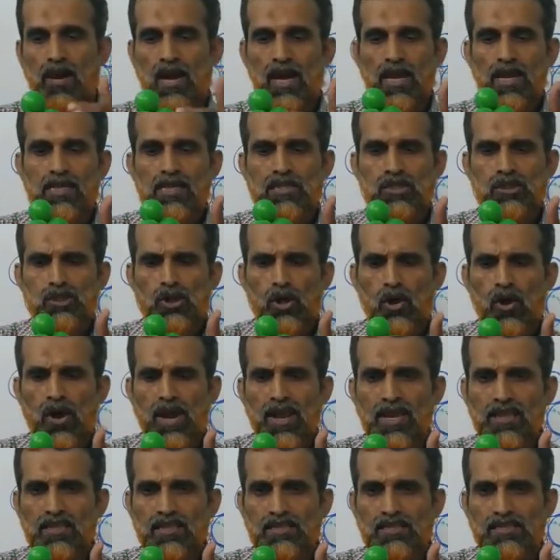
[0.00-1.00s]
I
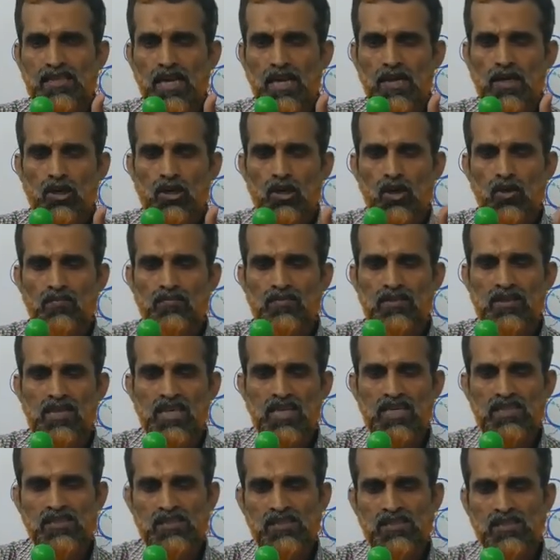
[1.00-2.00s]
join the center of
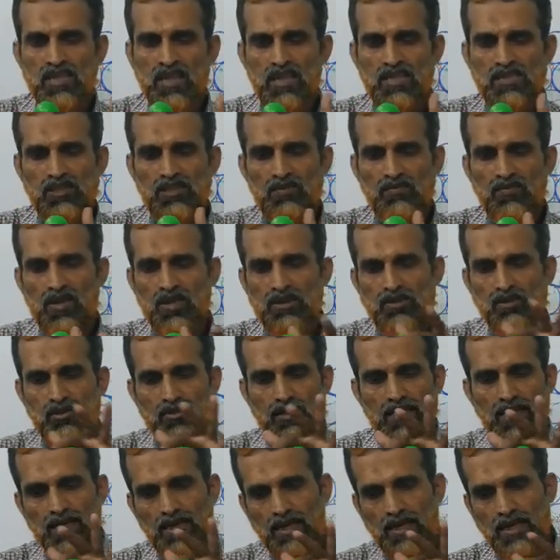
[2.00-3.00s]
these three spheres, you
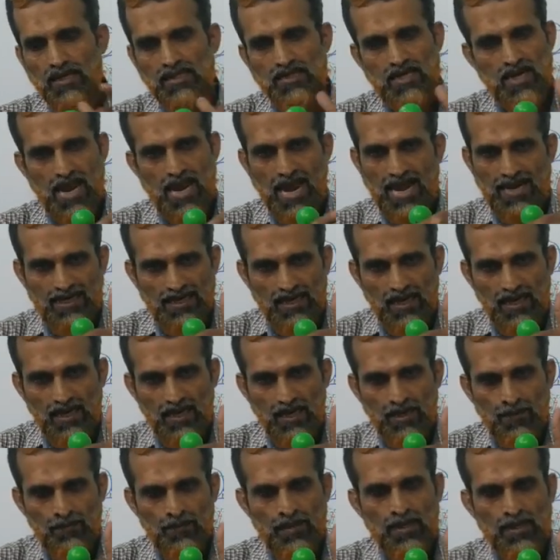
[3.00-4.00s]
get a
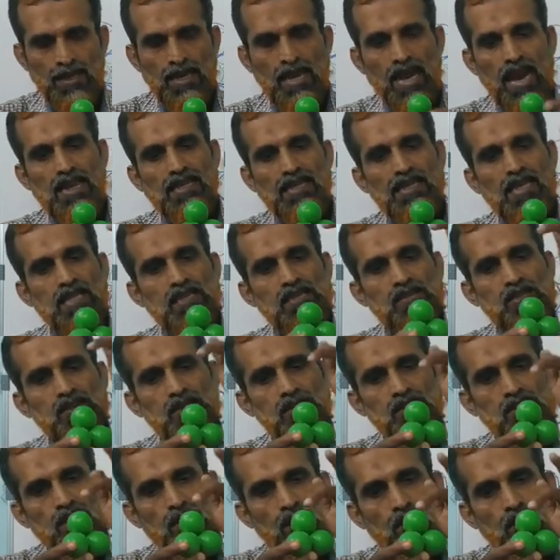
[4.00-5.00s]
triangle, and there
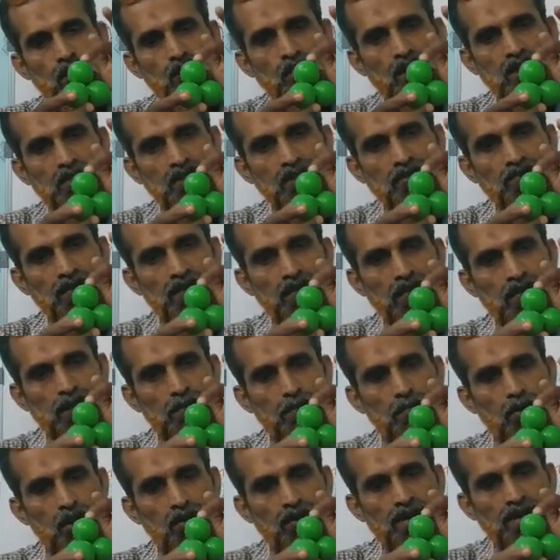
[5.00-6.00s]
is one sphere
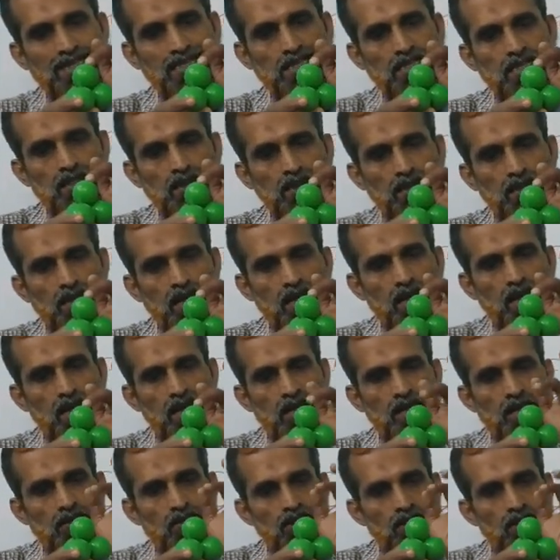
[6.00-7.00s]
above it,
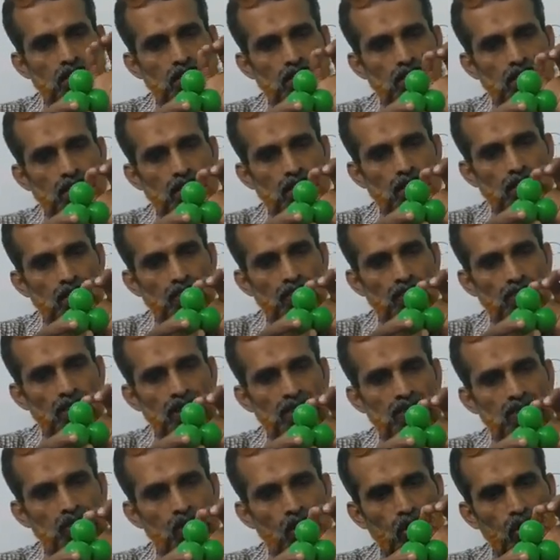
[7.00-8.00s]
and if
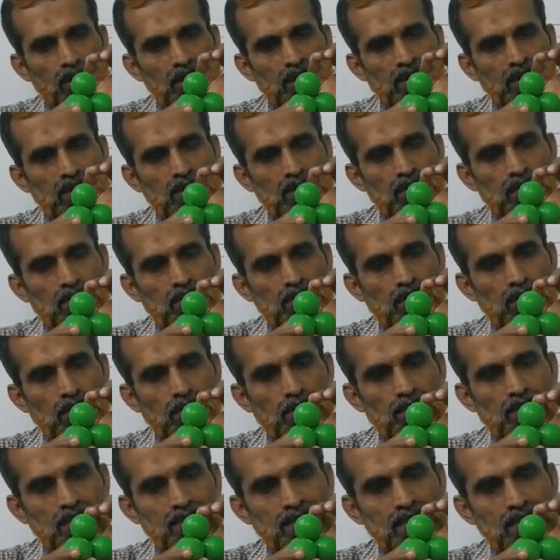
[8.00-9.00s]
I join
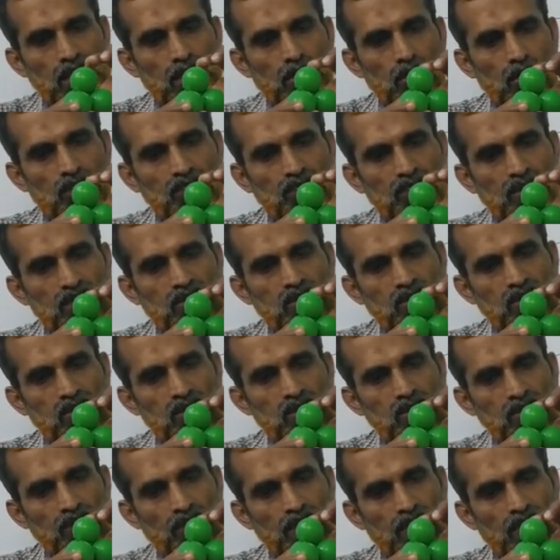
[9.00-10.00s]
the center of this
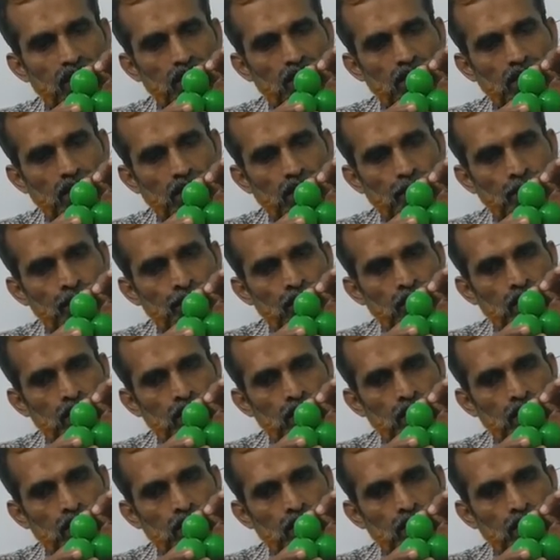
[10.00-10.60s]
sphere